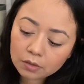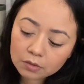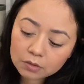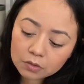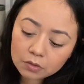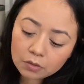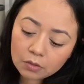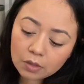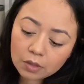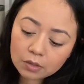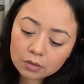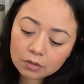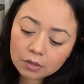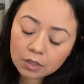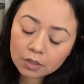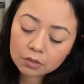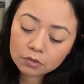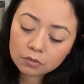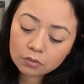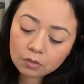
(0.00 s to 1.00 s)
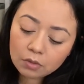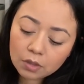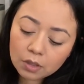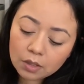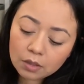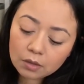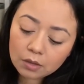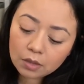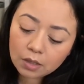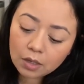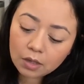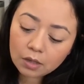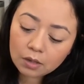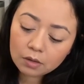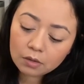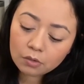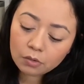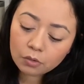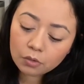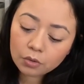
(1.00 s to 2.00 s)
So I do think that
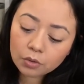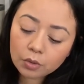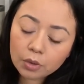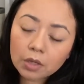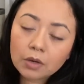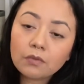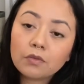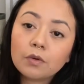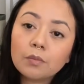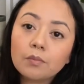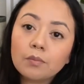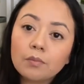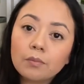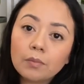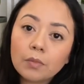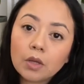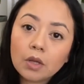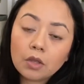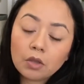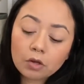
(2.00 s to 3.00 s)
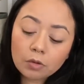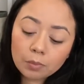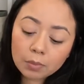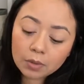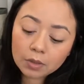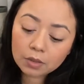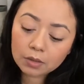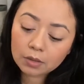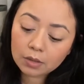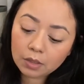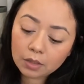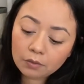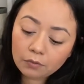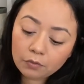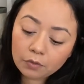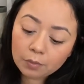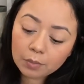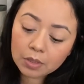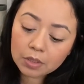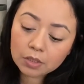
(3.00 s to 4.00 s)
ordering from other place, like
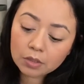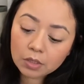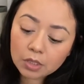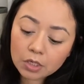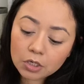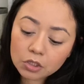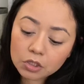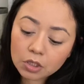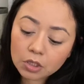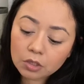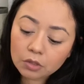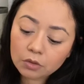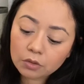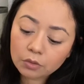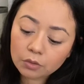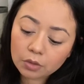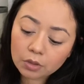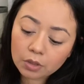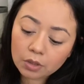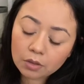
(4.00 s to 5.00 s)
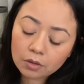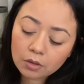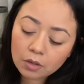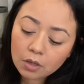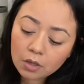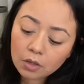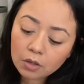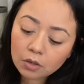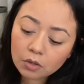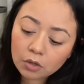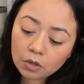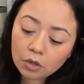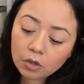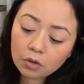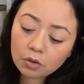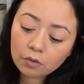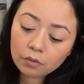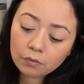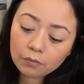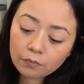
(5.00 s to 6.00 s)
from Indonesia, or you
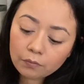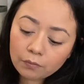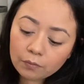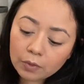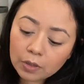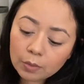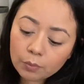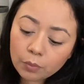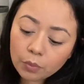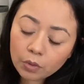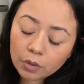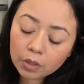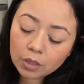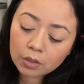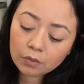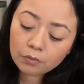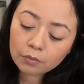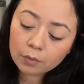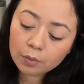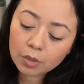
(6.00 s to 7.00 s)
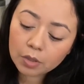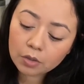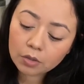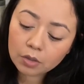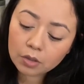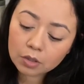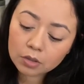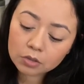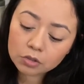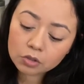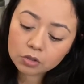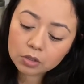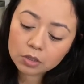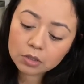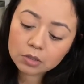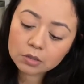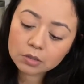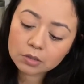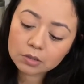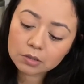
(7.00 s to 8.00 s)
know, importing from other
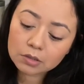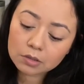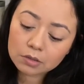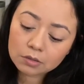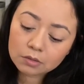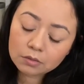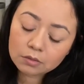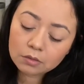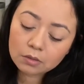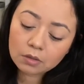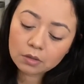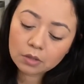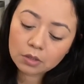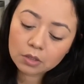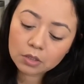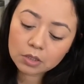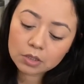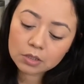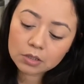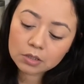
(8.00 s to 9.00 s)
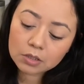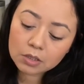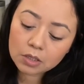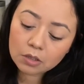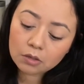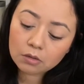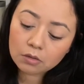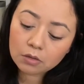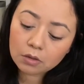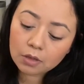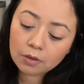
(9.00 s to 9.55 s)
countries is a good deal